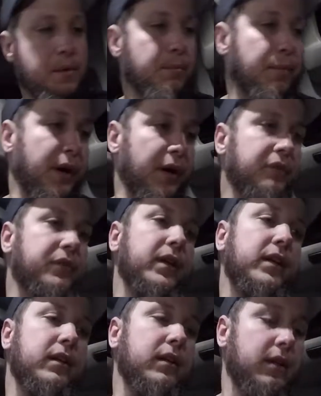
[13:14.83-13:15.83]
Perfect.
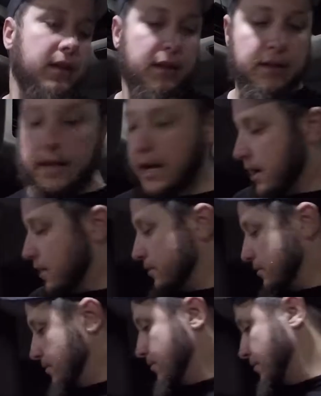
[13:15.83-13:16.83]
Now,
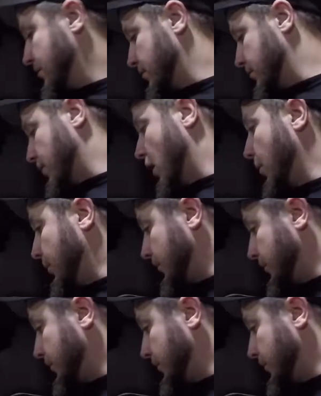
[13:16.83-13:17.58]
I open the